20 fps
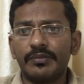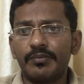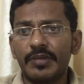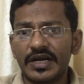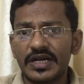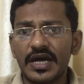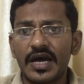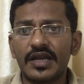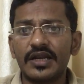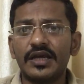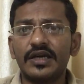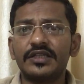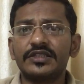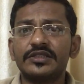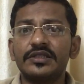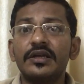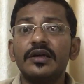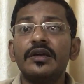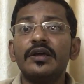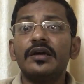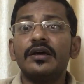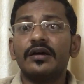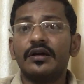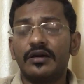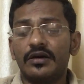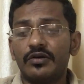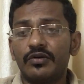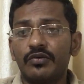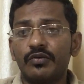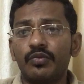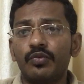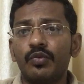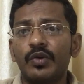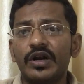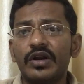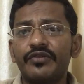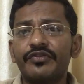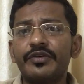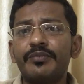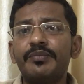bananas.
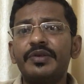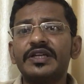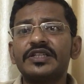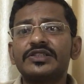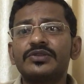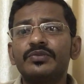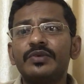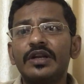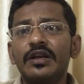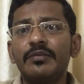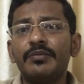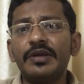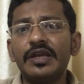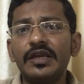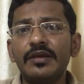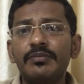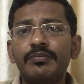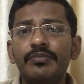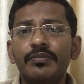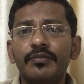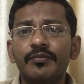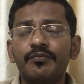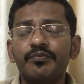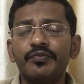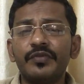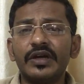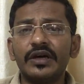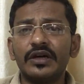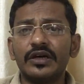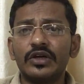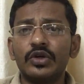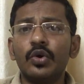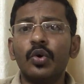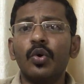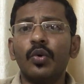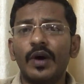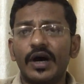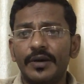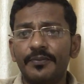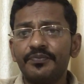One of the best will be
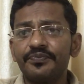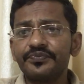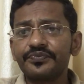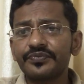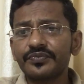guava.